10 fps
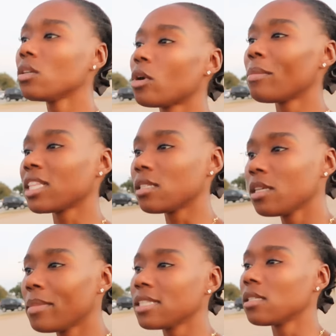where I'm about to
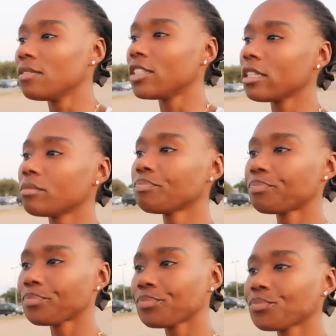sit my stuff down. I'm
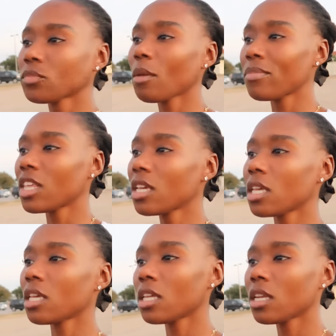
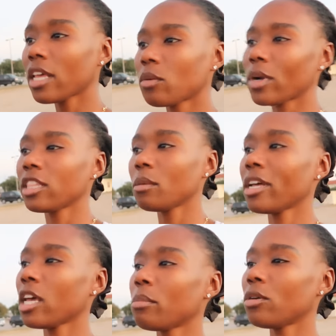thinking like right there
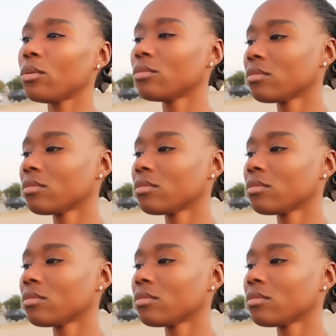by that pool.